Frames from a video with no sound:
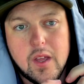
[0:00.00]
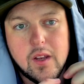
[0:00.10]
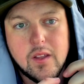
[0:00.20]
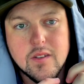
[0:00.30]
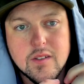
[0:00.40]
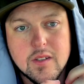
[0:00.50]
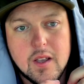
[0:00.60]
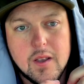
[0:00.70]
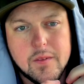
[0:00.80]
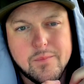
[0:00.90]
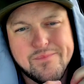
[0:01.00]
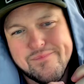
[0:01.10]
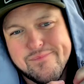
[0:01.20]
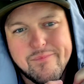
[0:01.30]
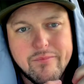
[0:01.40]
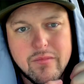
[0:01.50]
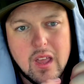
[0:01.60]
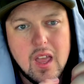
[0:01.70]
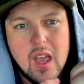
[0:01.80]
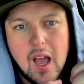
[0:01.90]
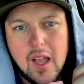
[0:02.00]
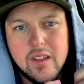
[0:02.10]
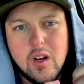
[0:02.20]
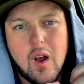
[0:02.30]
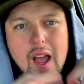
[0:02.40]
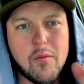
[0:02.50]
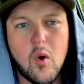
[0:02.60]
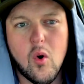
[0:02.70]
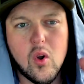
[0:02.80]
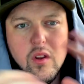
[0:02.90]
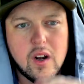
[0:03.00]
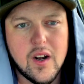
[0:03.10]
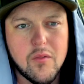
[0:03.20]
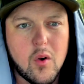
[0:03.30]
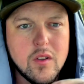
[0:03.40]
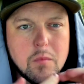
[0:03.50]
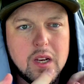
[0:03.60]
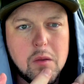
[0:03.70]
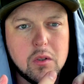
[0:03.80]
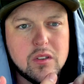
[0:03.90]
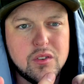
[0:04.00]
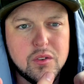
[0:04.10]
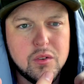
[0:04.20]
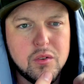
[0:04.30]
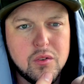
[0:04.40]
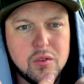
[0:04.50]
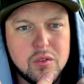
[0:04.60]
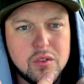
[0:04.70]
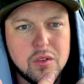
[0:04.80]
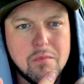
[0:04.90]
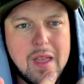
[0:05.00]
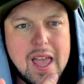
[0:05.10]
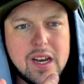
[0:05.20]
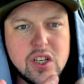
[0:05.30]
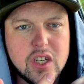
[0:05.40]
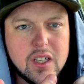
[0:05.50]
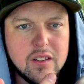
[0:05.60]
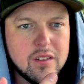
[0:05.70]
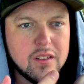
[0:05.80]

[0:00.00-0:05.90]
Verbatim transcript: is, you know, I have a hold on it. I've always been able to manage it.